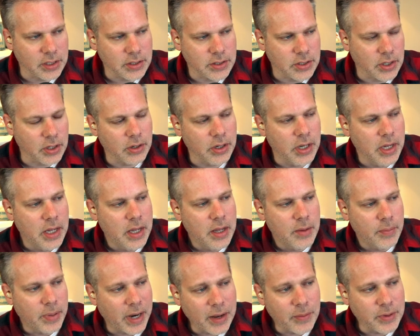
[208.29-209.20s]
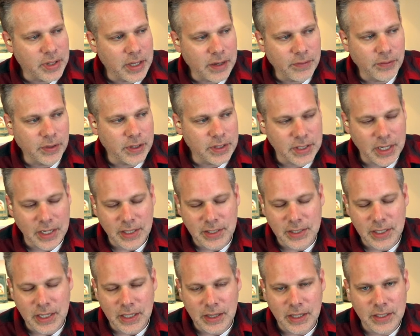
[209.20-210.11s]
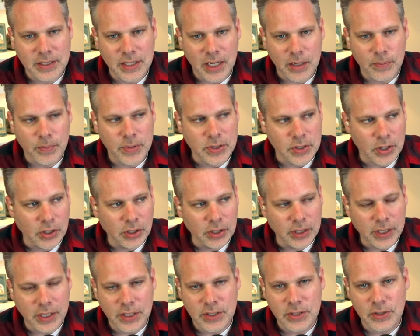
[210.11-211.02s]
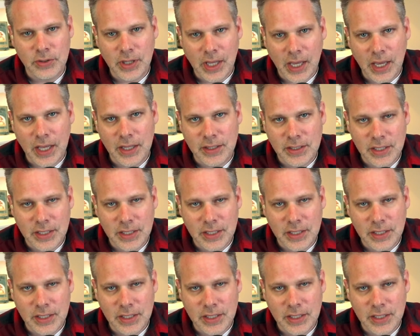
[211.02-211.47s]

So, but I would definitely say sync these up as early as you can.